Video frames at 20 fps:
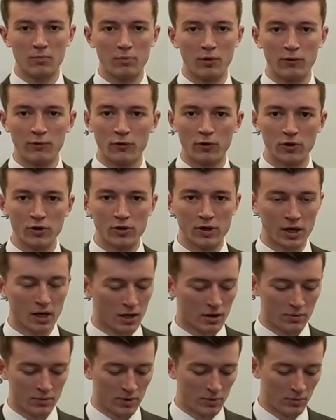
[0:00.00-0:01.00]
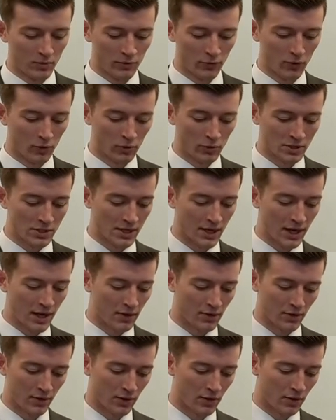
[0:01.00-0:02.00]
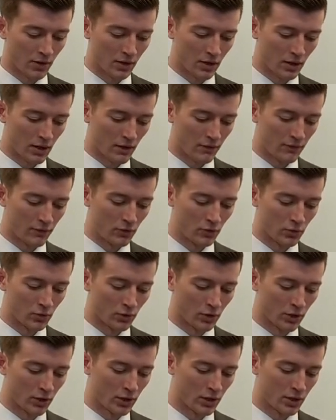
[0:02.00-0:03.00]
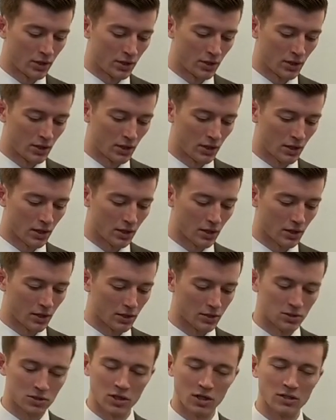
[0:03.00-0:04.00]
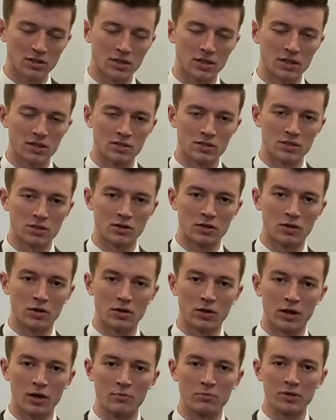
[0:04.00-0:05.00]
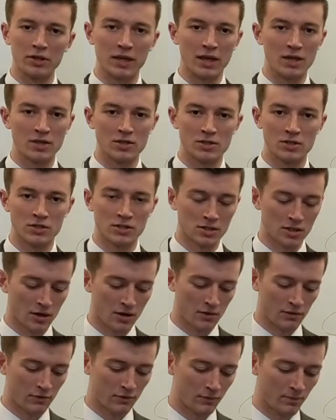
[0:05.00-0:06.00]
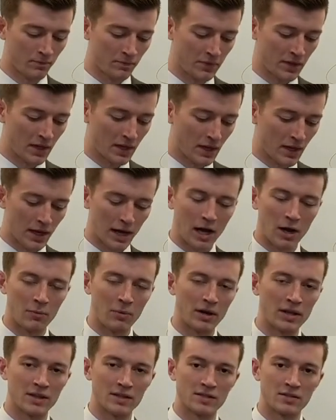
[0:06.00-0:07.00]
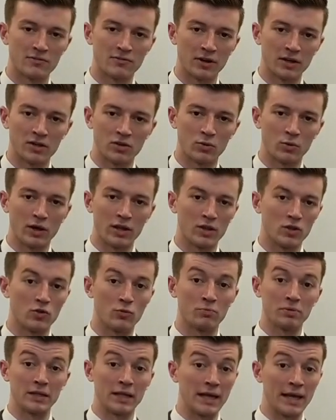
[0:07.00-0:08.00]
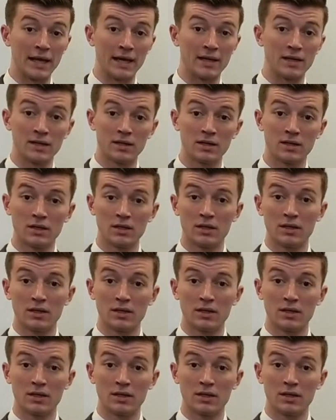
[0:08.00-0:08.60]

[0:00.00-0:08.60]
before you come and before we're together, if you would, start to consider implications of how might this affect the way that you plan